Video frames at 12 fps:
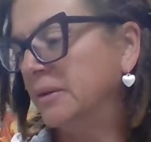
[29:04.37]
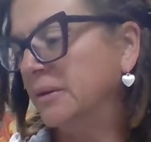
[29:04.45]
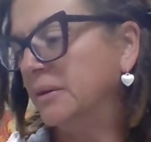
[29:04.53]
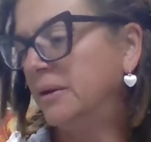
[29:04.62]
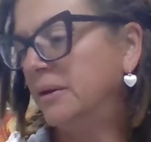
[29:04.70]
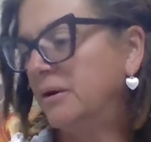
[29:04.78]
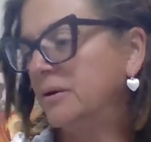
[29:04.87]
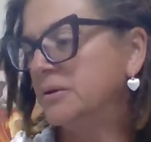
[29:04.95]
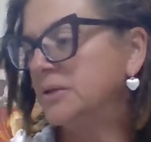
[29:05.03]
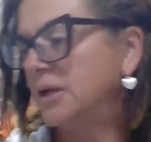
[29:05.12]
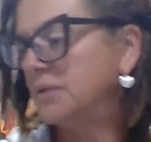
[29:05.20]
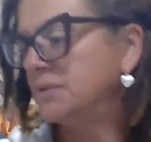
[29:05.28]
heart
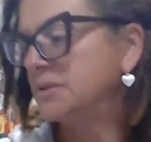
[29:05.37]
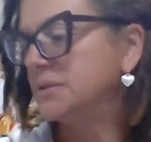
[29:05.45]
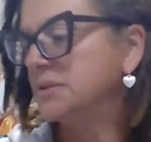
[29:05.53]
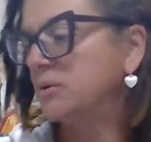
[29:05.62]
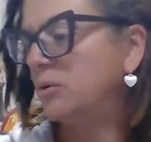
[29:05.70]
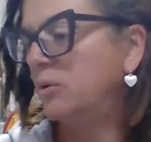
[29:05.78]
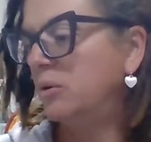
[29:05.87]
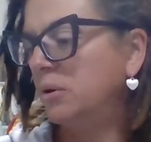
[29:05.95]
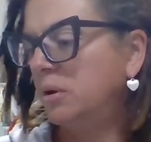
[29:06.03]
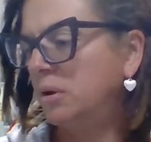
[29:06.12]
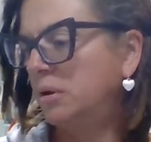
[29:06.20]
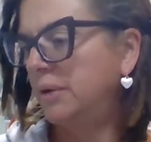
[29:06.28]
and soul.
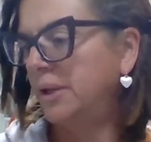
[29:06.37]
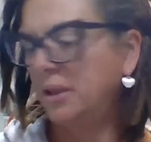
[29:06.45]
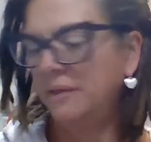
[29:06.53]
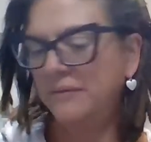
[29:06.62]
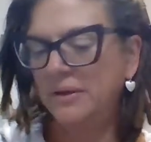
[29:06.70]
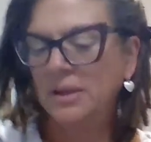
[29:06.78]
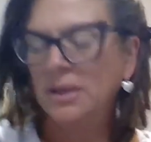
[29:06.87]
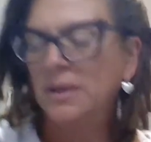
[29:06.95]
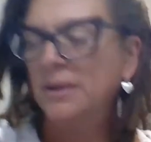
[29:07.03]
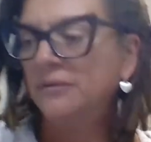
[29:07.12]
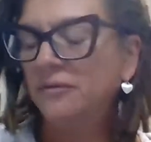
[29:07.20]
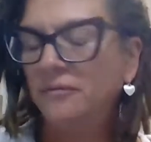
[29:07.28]
Oh, I love it.
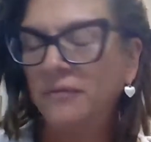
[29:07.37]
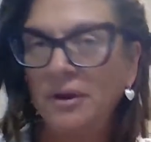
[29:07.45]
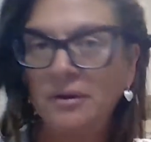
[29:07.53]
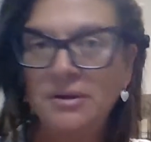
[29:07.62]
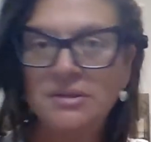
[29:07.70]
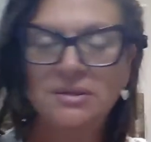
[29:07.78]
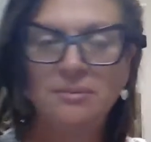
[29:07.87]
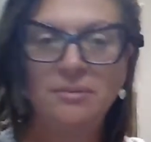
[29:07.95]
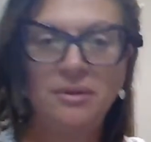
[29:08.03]
It's very similar